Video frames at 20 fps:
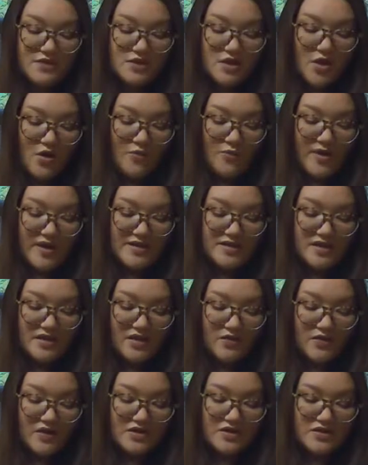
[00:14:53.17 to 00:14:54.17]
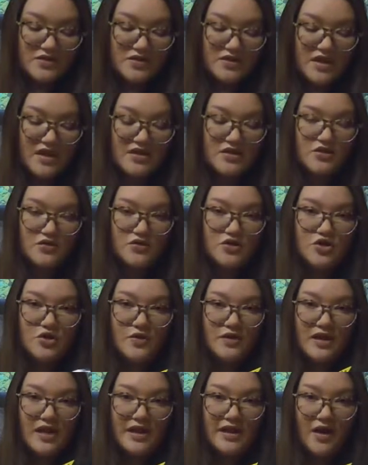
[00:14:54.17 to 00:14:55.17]
So basically what it does, if you
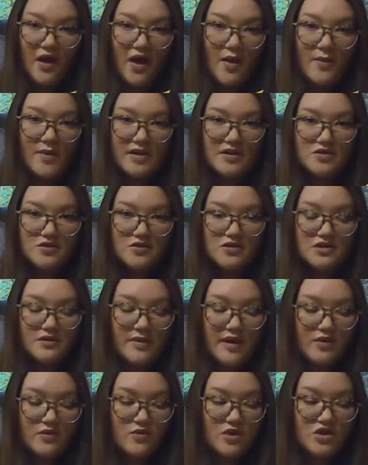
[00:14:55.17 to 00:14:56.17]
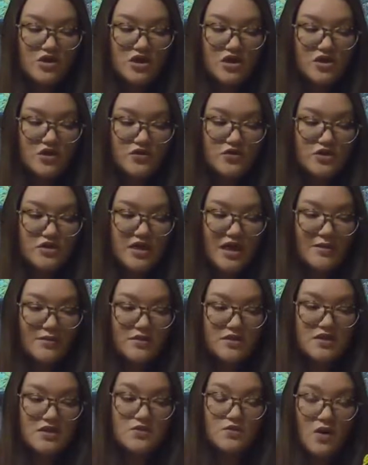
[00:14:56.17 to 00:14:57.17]
chew it like gum and it turns into mouthwash and you're just able
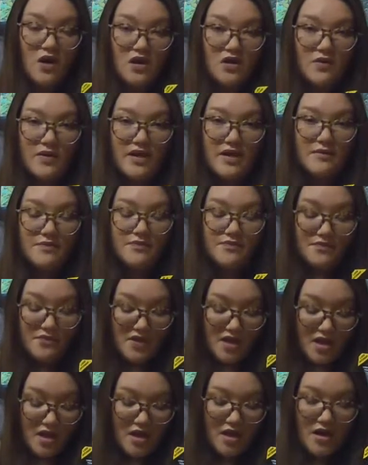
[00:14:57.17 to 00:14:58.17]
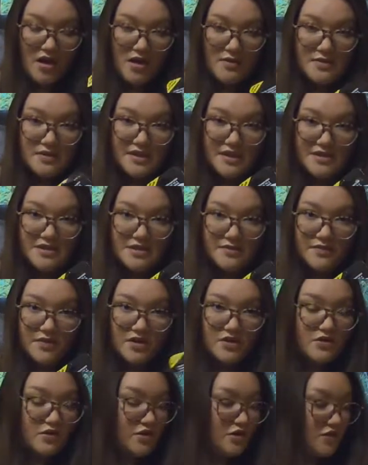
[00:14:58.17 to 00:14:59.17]
to swallow it. So that's
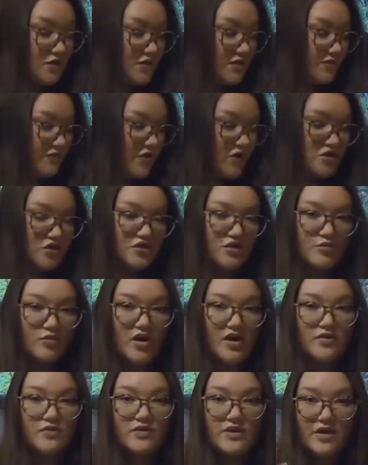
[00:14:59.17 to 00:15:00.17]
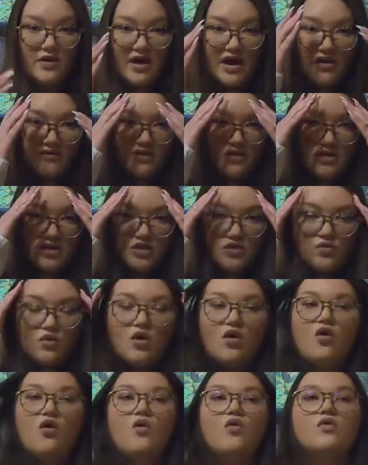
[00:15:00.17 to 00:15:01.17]
something you can use to freshen your breath without having to do a
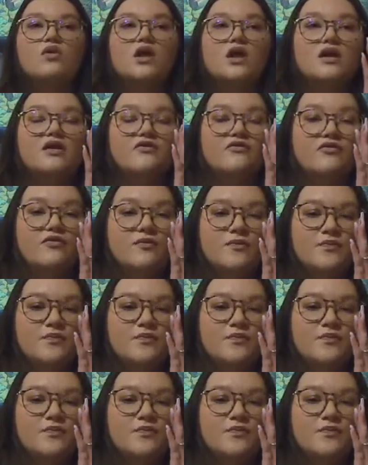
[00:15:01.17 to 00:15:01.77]
whole lot of